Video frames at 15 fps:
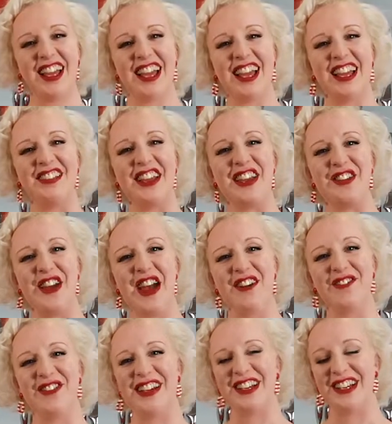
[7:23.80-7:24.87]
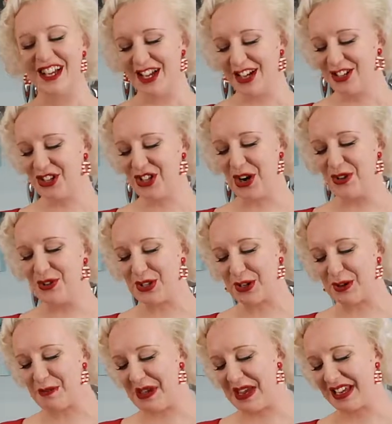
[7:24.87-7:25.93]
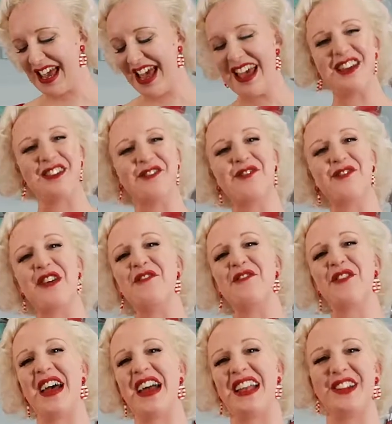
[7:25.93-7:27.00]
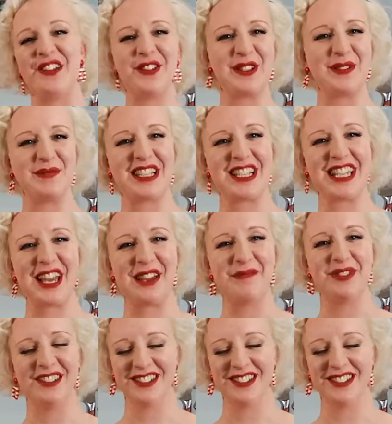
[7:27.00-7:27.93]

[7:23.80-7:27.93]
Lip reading: And there you have it, a show-stopping cake fit for any Christmas table.